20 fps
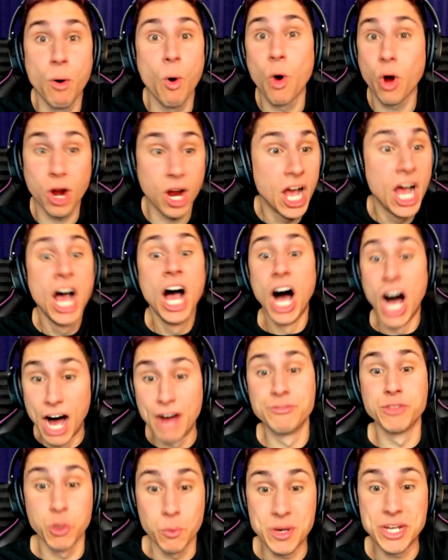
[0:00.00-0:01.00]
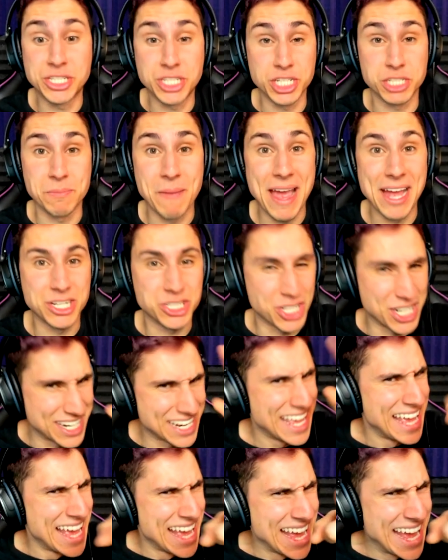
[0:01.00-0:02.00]
more of Luigi's
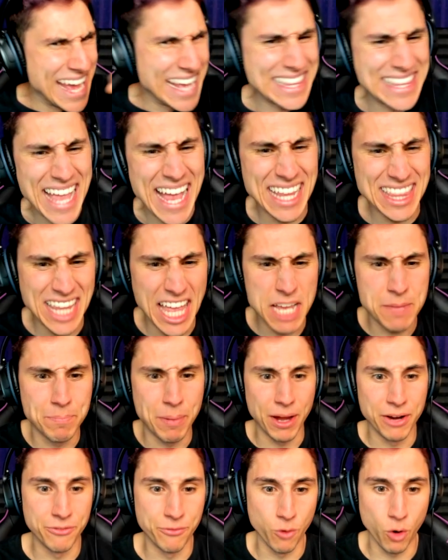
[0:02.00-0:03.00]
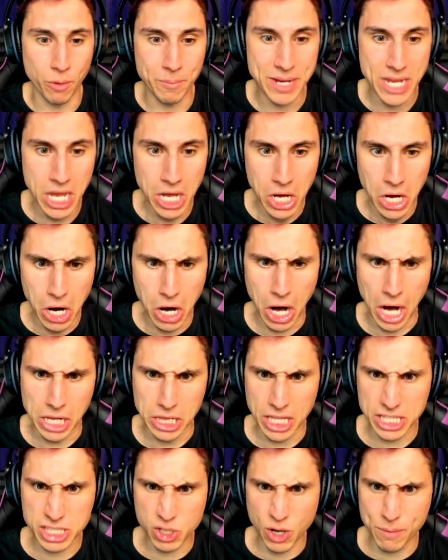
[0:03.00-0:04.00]
Mansion, hit that like button for me. All
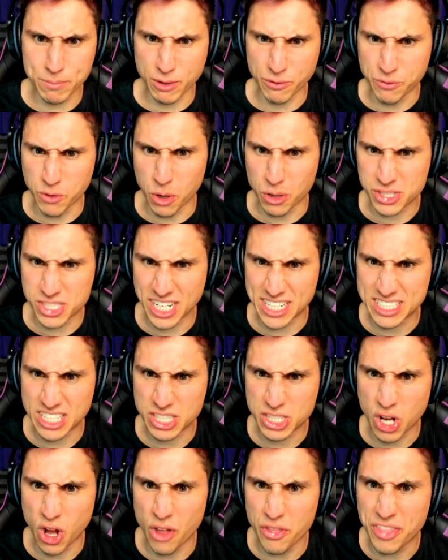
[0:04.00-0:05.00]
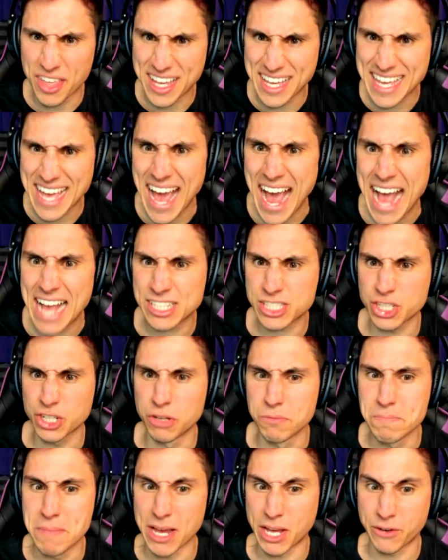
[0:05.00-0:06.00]
right, let's go up to floor six. It's called the
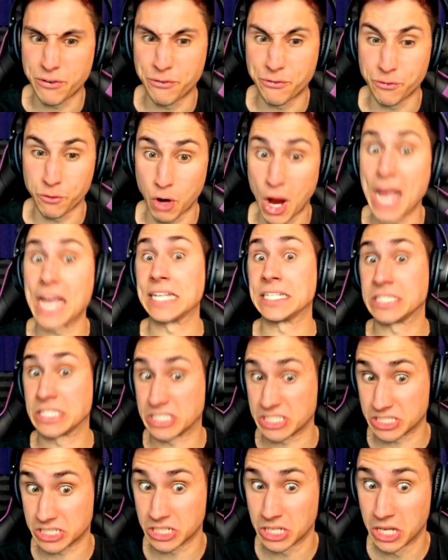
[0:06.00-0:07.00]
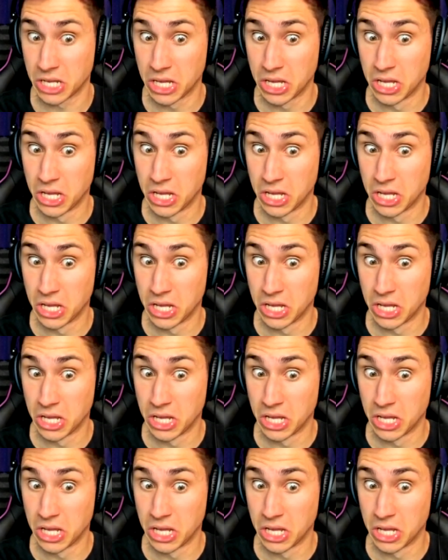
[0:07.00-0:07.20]
Castle MacFrights.